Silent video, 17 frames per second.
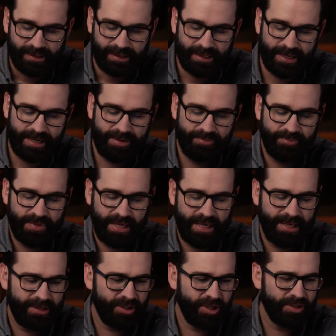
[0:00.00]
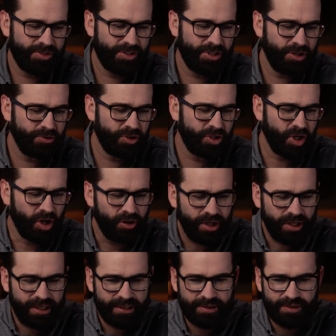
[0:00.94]
And also
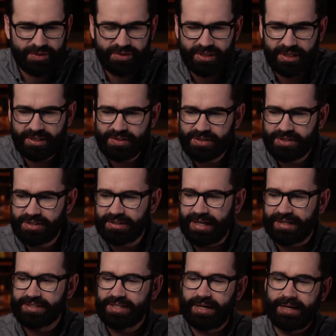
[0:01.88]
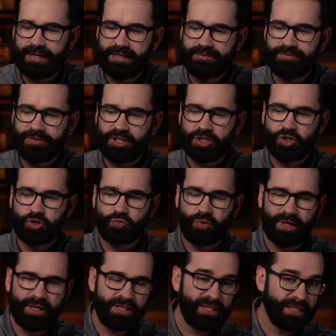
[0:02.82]
Guardians, that's kind of a,
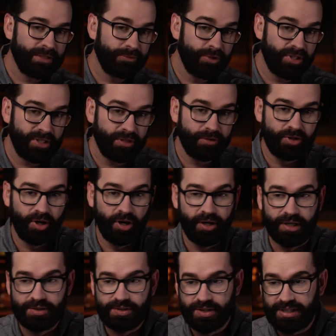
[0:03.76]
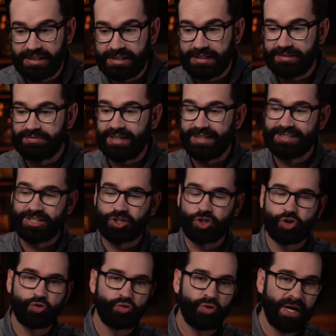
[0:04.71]
what do you think of when you think of Guardians? You think of, it's
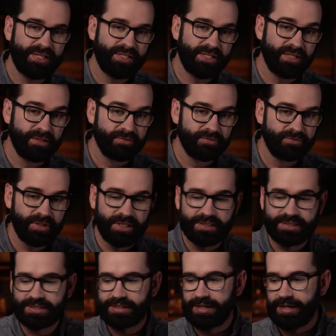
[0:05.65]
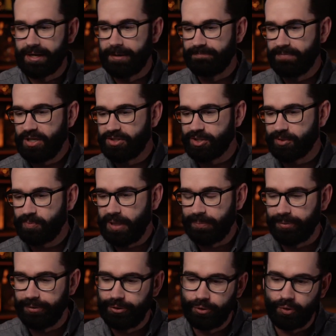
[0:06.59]
aggressive. It's, these are
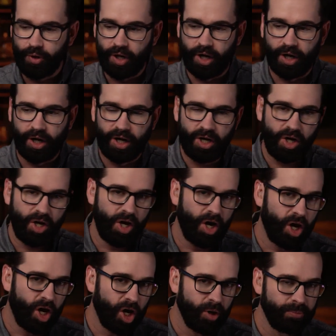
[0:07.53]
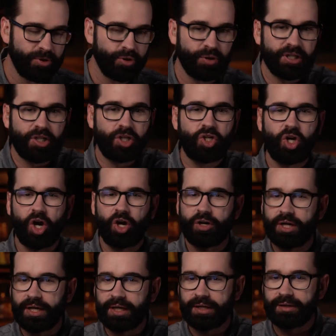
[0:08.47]
people who are armed, who are
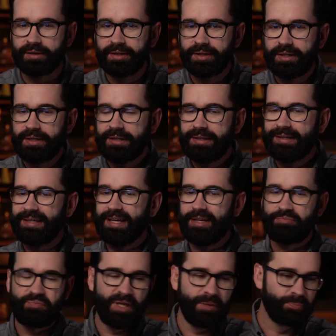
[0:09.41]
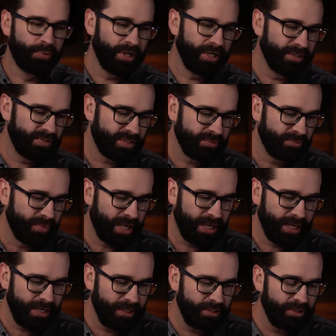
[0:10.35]
guarding. It brings to
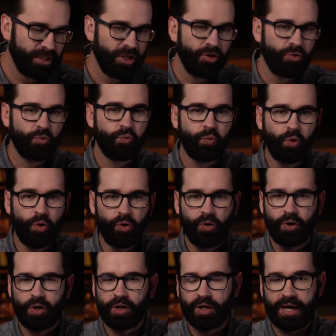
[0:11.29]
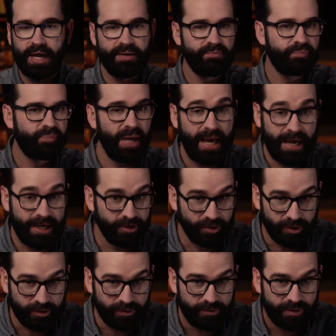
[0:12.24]
mind war and
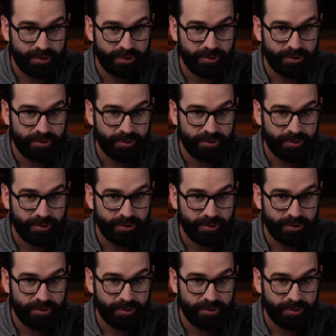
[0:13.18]
battle.